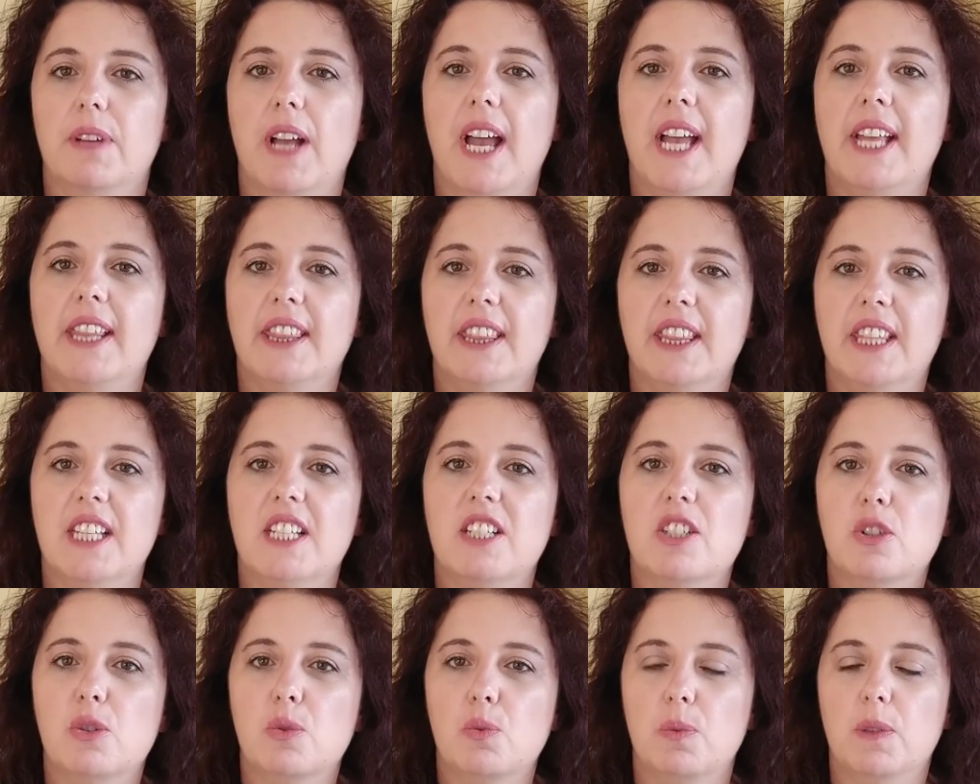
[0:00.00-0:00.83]
And
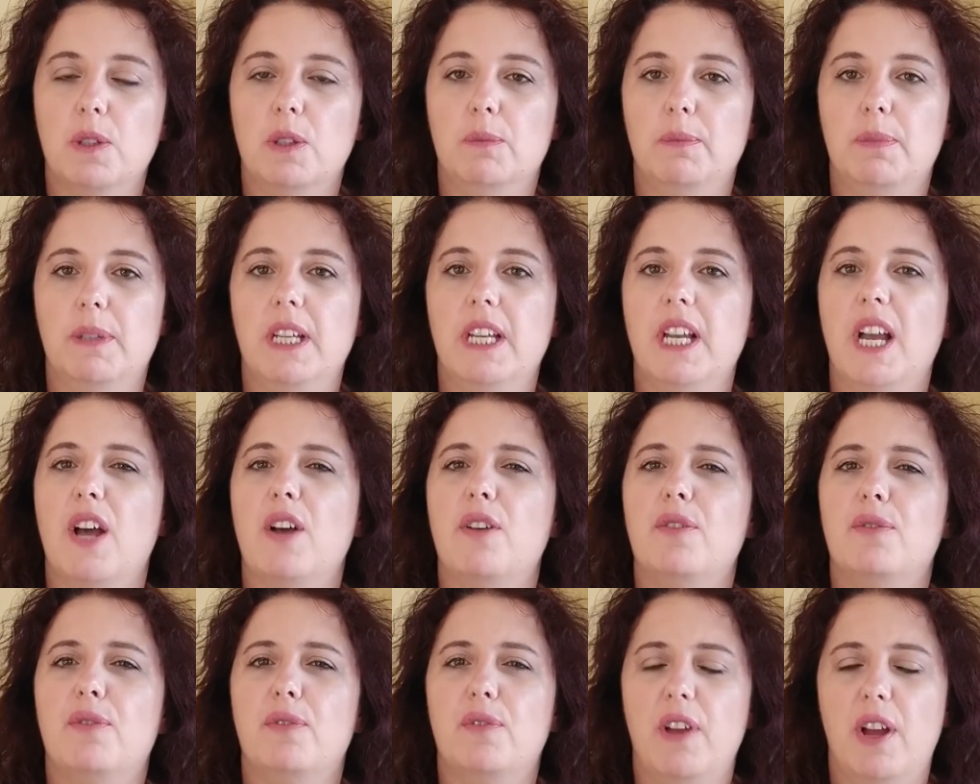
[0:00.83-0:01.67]
this will be
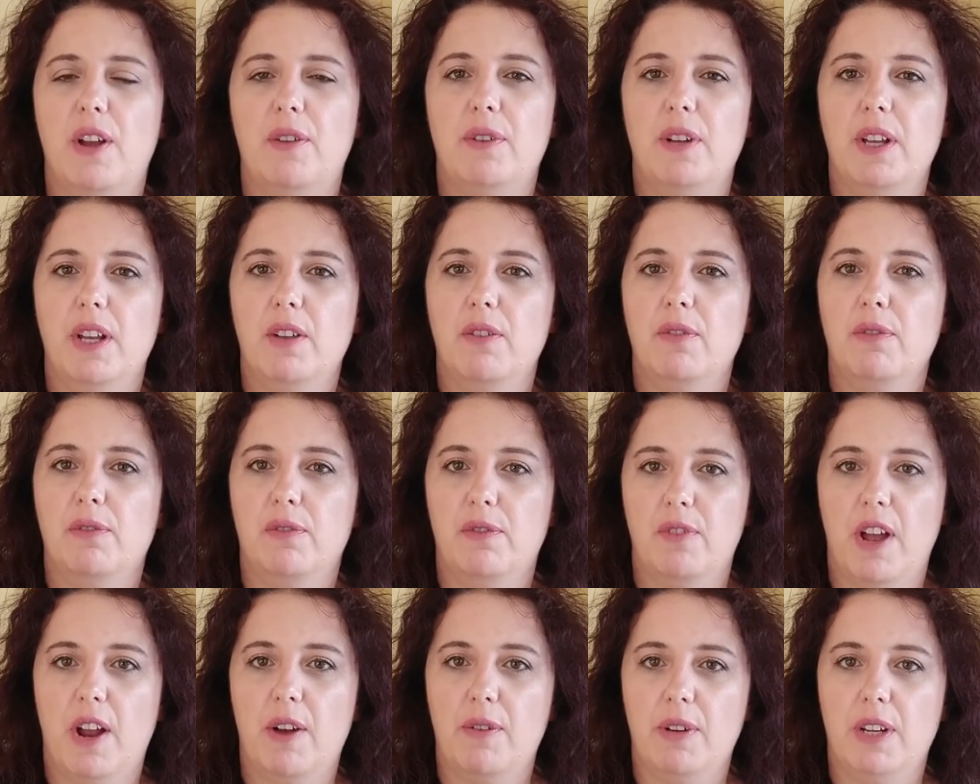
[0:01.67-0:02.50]
a very,
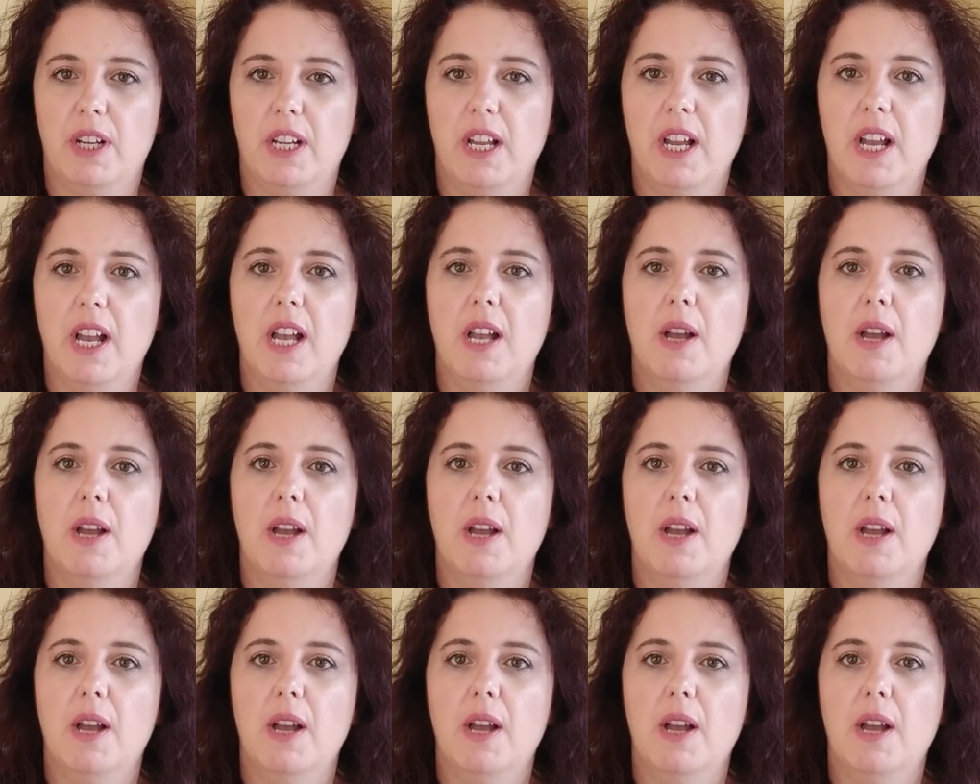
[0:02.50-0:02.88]
very